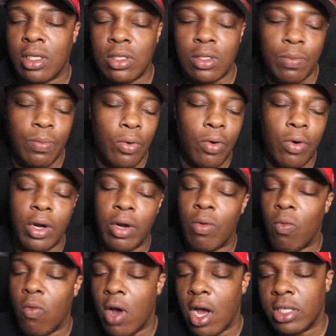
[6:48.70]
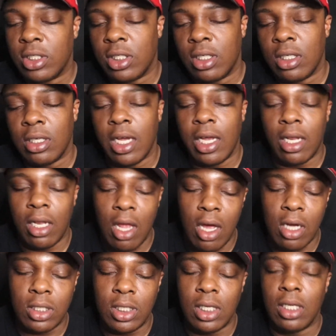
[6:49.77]
that's supporting, watching, and
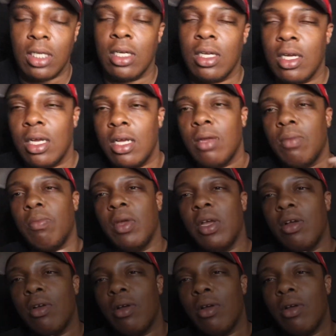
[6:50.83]
locked in. Big